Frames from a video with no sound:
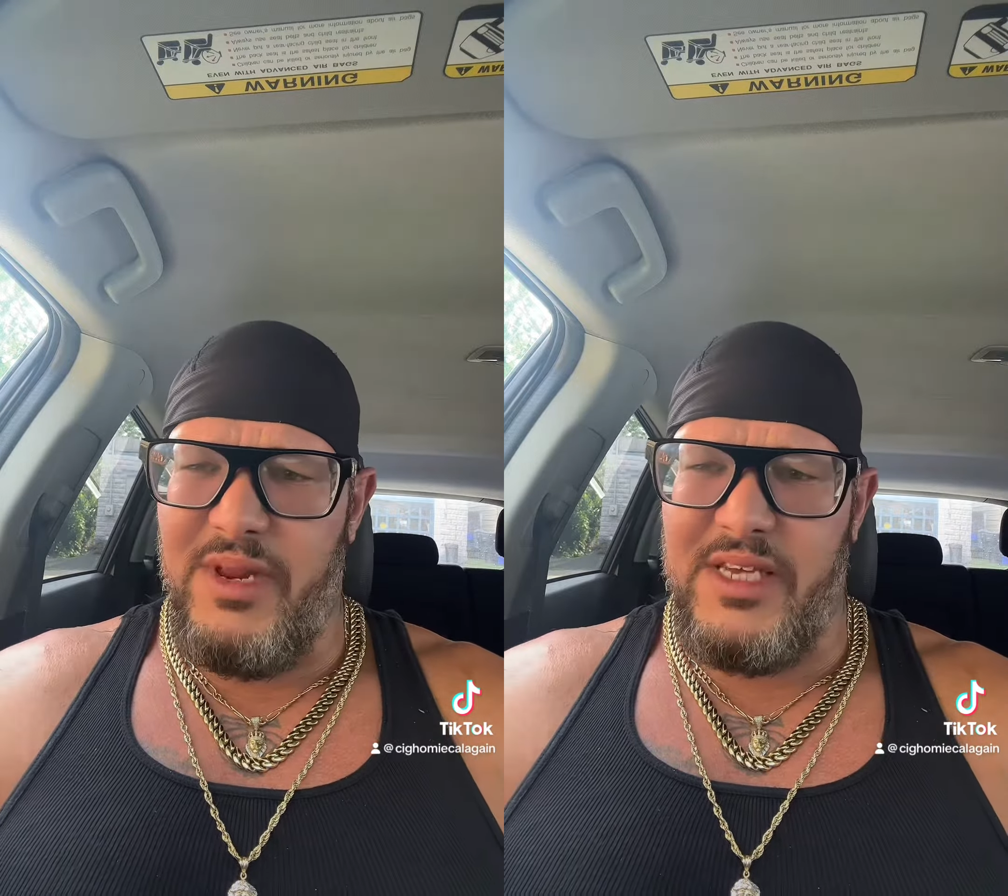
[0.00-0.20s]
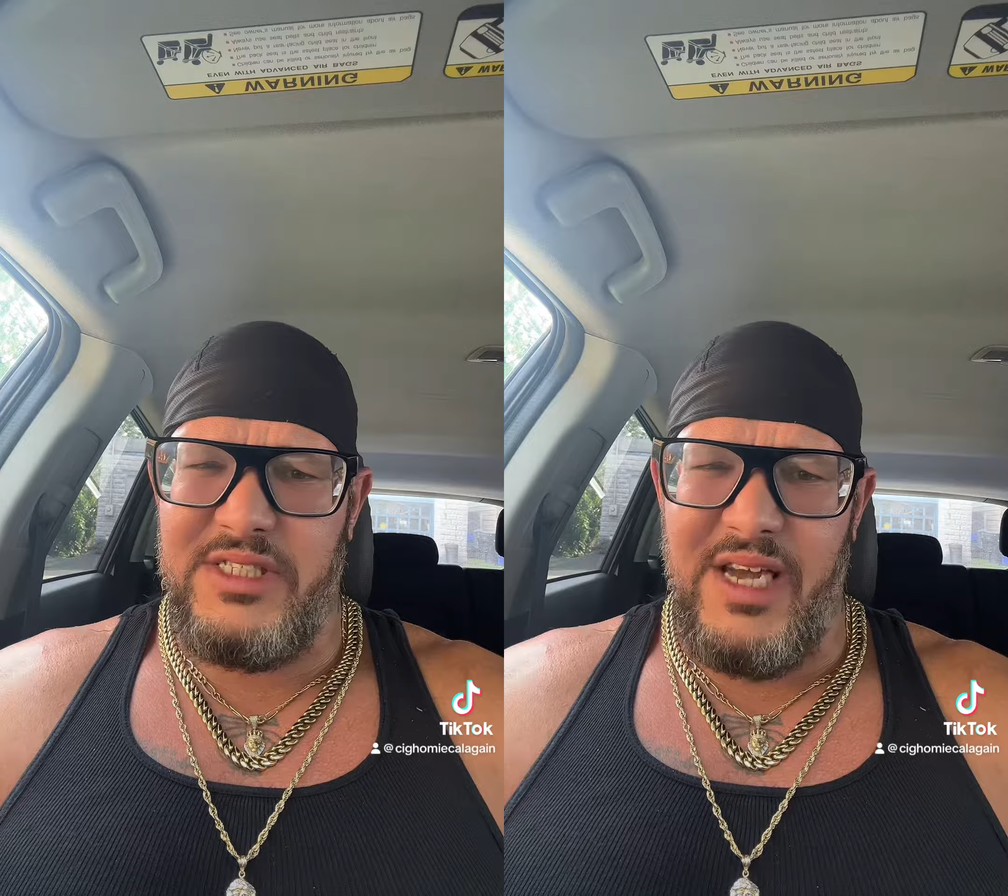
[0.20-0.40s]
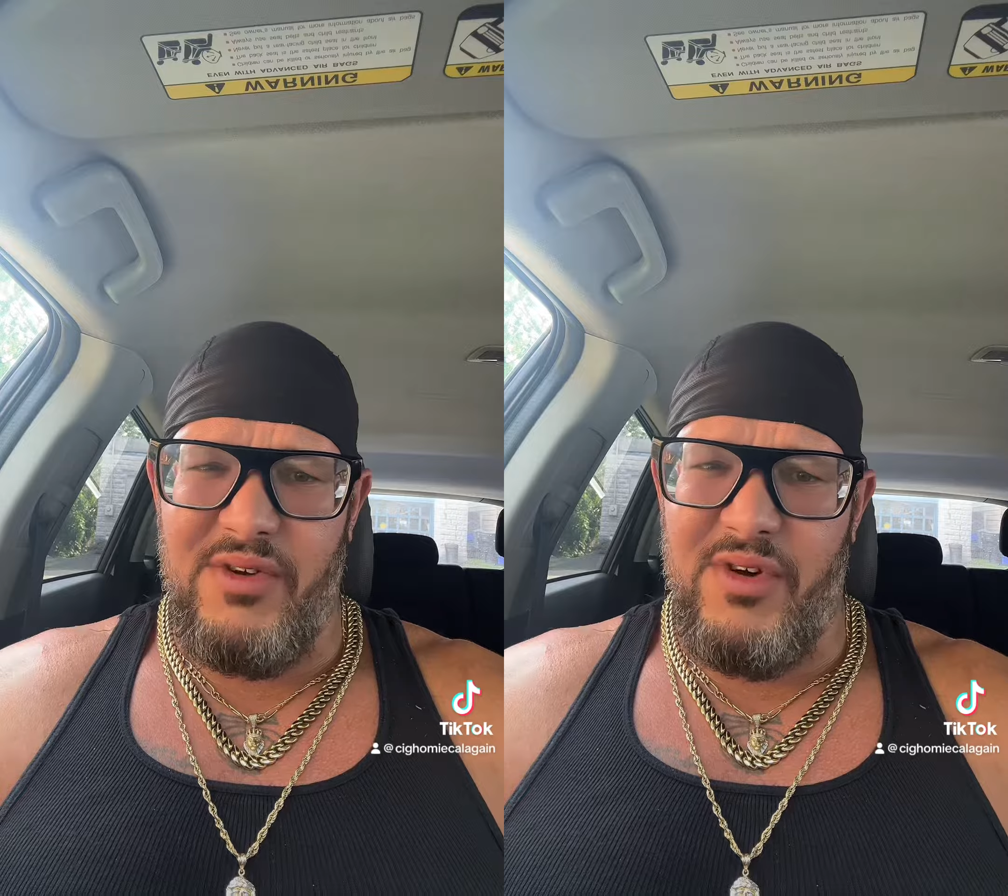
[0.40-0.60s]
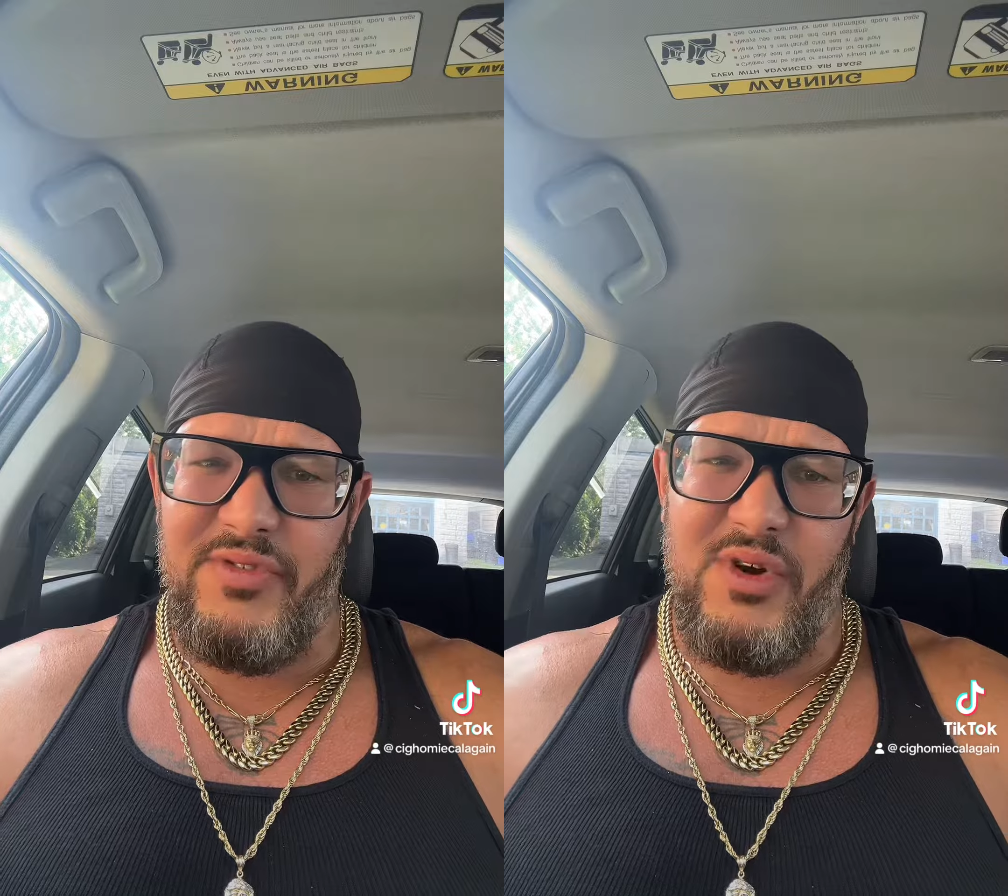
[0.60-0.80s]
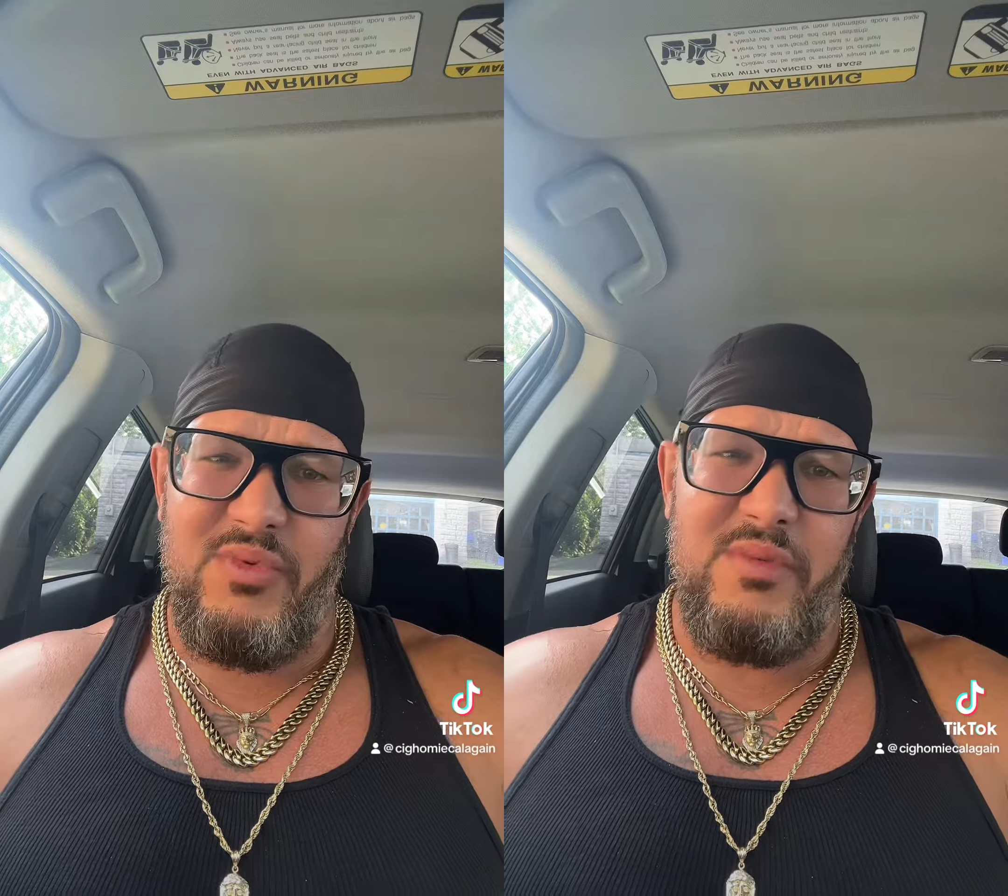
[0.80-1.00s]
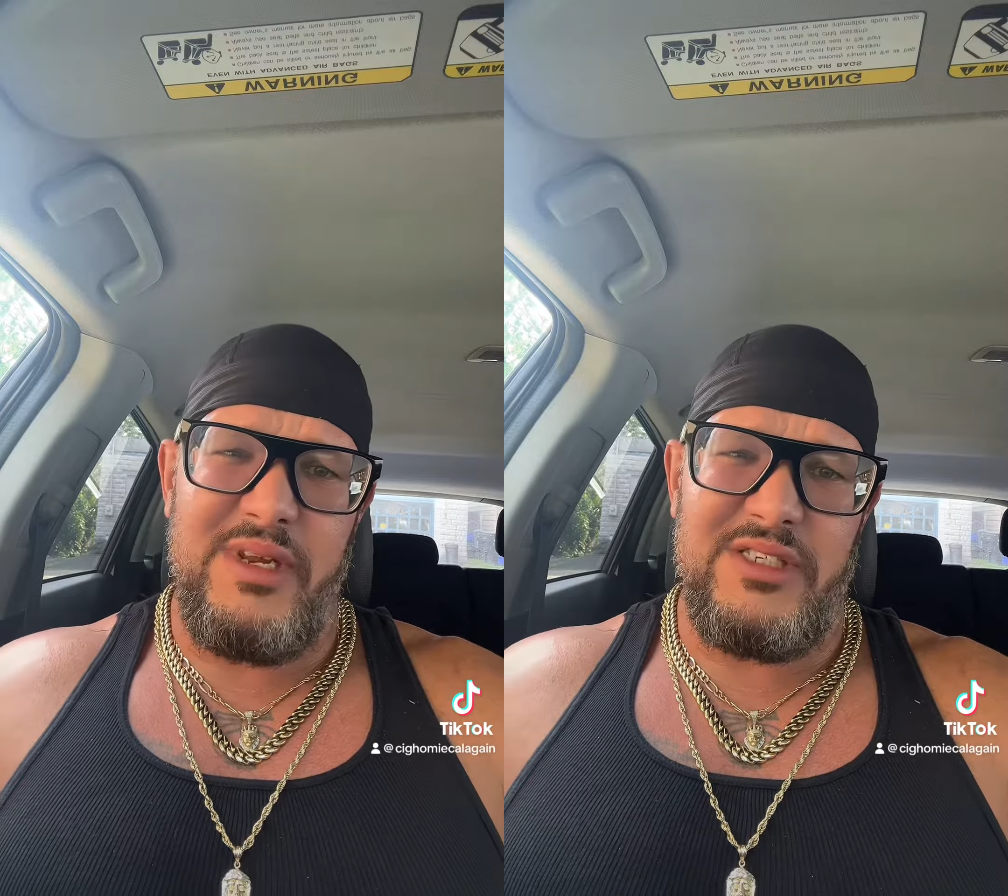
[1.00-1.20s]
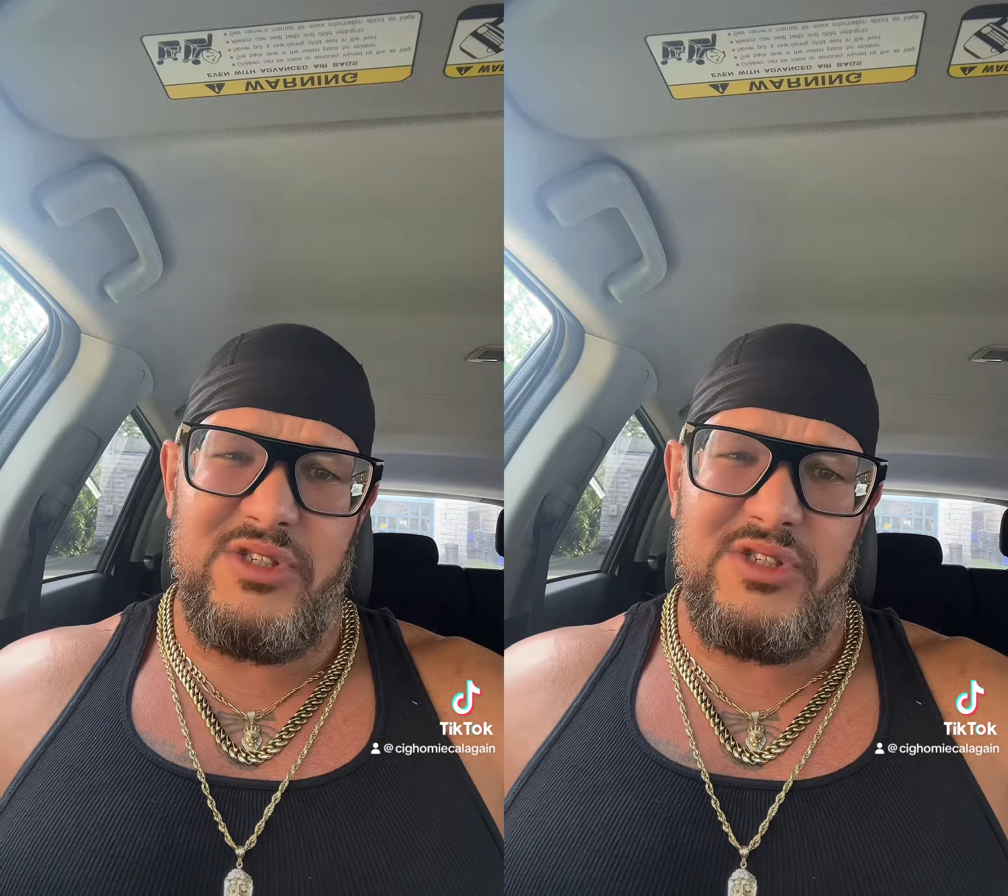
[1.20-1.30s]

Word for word: etc., if their woman is